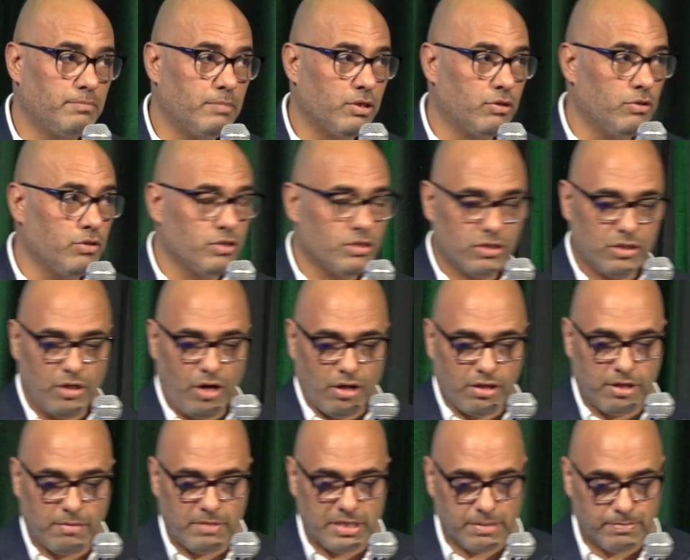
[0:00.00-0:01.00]
Because
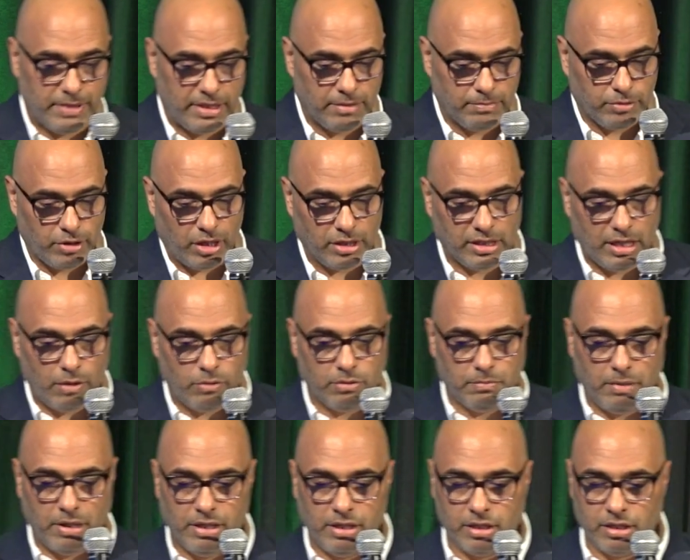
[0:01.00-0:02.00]
Gotham has been brought down
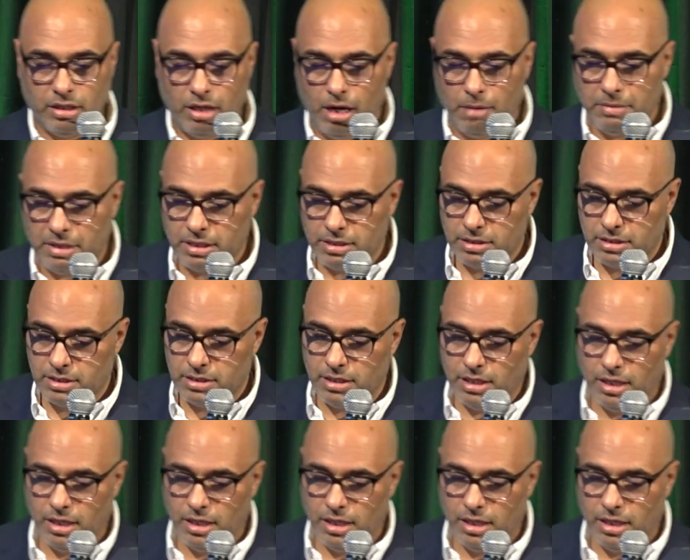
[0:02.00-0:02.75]
by economics